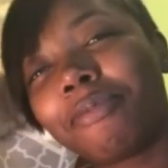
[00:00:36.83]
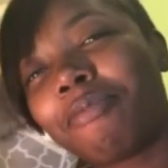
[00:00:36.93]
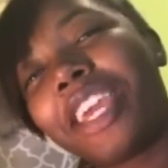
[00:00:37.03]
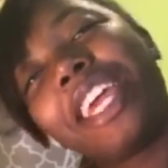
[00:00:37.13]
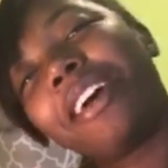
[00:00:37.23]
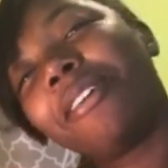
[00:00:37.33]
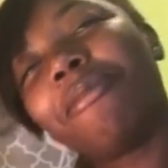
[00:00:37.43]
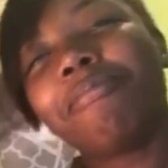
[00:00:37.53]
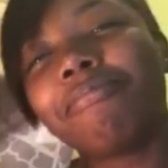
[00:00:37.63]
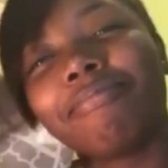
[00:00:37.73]
video,
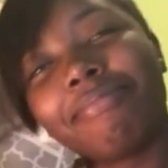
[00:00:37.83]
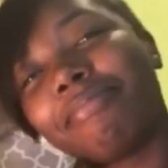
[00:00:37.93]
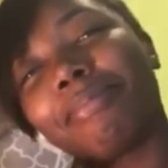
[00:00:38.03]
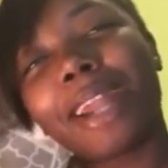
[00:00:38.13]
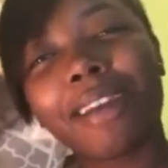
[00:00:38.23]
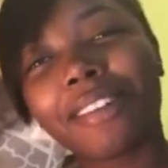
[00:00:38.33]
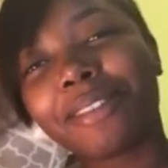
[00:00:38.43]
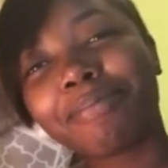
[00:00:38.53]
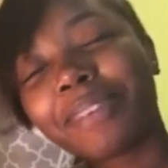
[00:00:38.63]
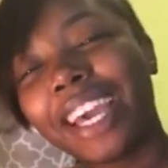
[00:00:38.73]
whatever.